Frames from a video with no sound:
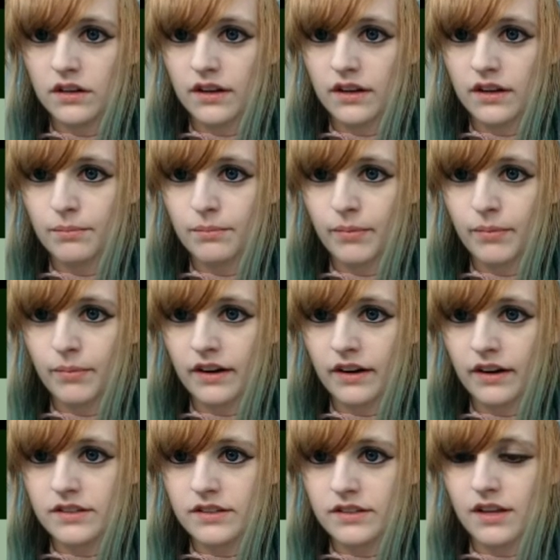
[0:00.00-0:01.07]
Uh,
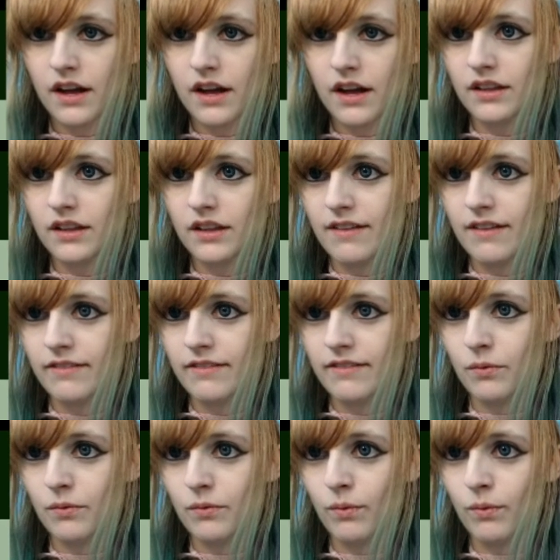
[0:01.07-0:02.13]
expires
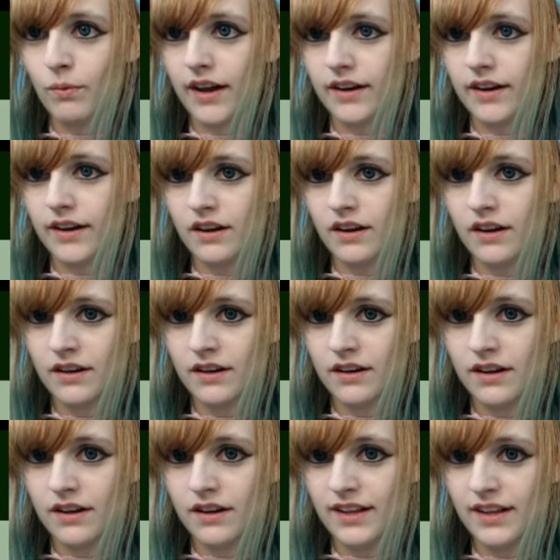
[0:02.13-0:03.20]
11-1.
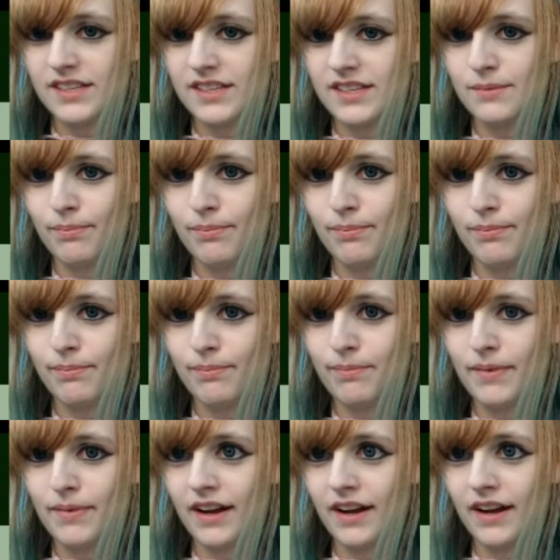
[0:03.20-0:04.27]
That's
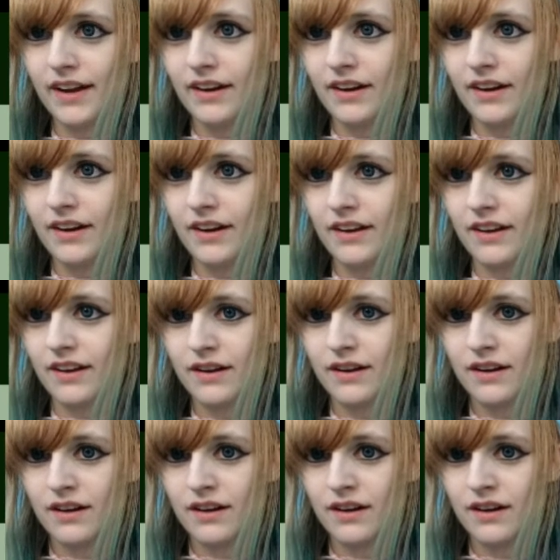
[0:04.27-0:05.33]
expired!
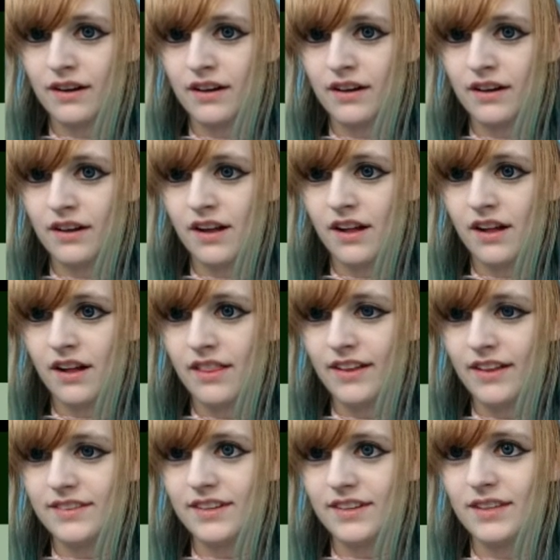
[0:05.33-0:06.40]

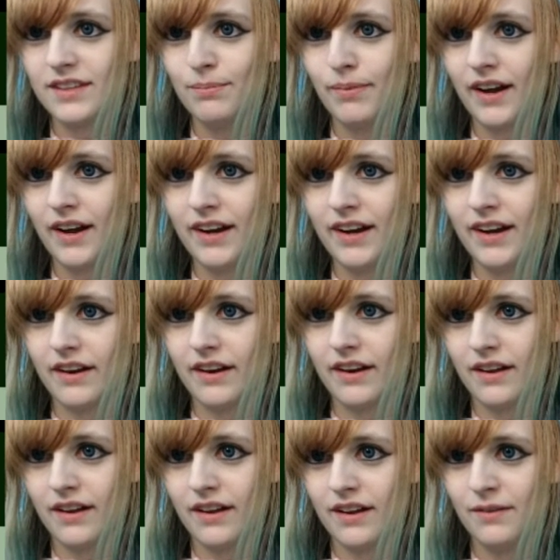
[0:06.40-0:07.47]
That's
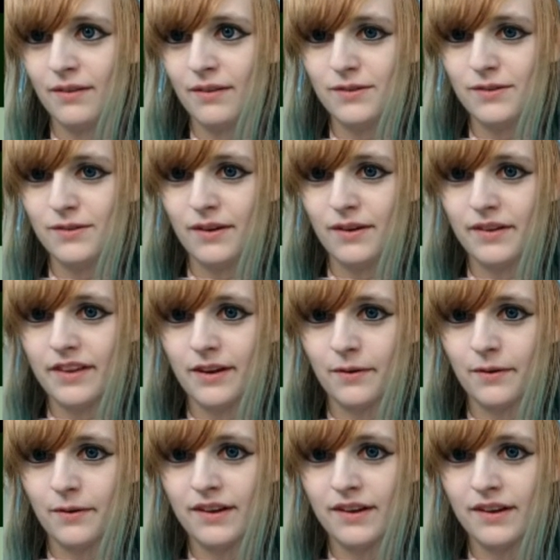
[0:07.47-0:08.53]
expired! What's wrong with
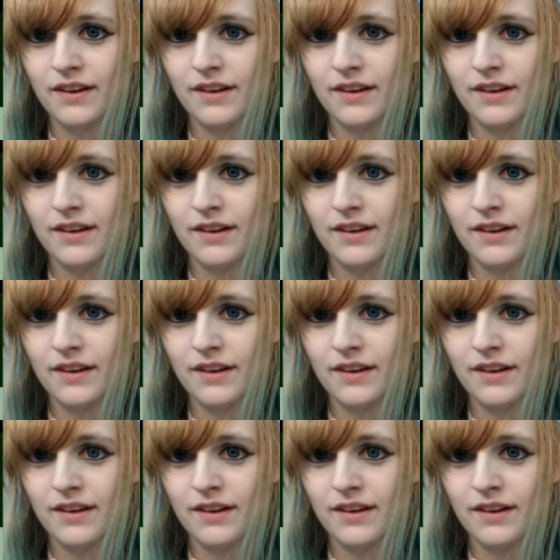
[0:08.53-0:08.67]
you?